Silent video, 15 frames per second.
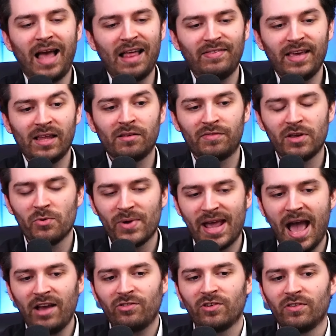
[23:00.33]
at the end of the
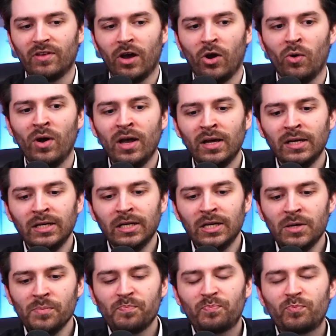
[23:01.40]
reaction though.
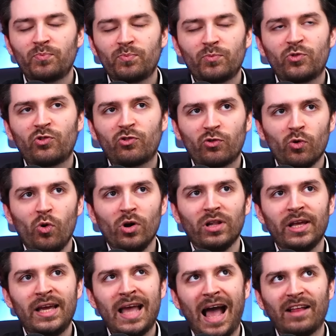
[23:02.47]

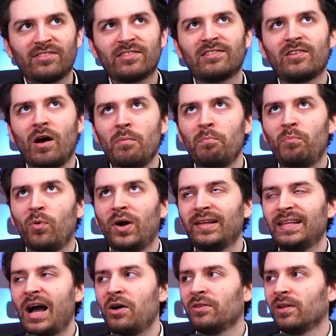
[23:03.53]
Surely at some point
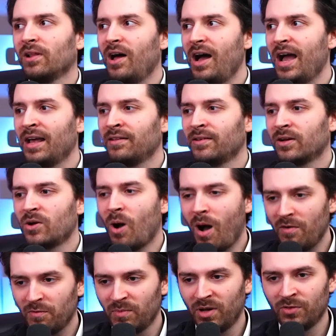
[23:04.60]
down the line, the
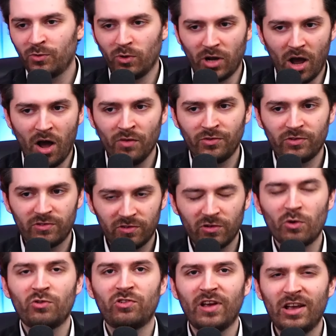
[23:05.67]
government or the Hunters
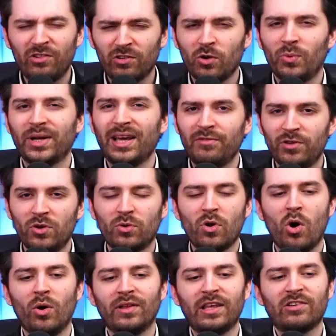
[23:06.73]
Association or whatever you
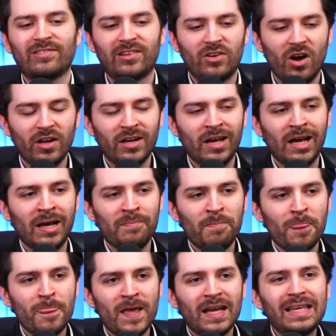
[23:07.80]
call it is gonna
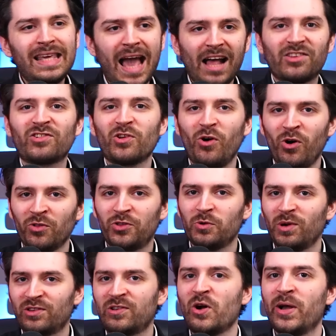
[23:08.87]
catch on to
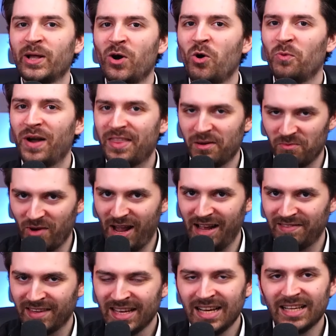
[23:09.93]
what's going on with him,
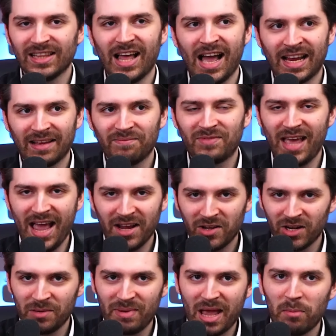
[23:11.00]
right? Like, they're
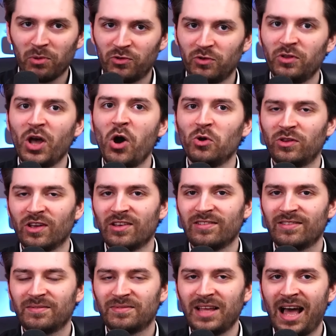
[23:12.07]
gonna be able to
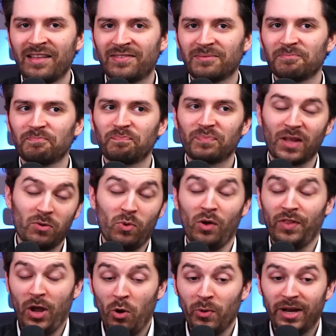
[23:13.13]
notice that, well,
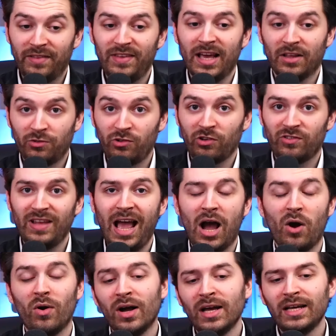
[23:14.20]
they already did just
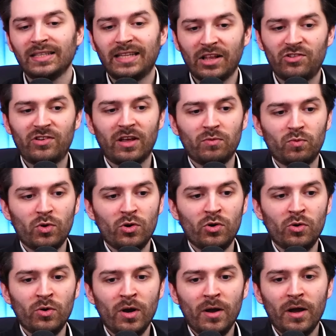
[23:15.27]
now, that JIN-WOO